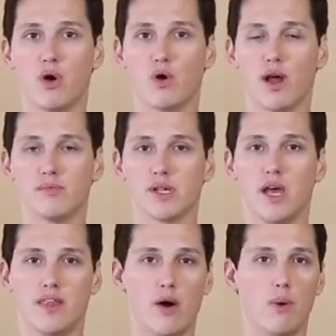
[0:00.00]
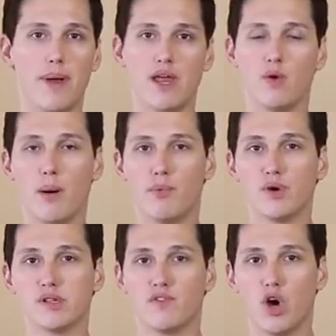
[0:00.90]
programs that will pay you
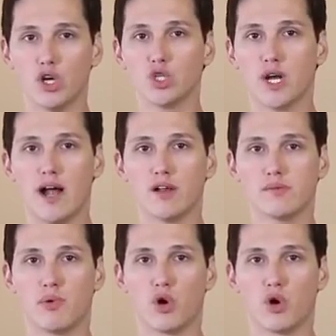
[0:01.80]
upwards of $100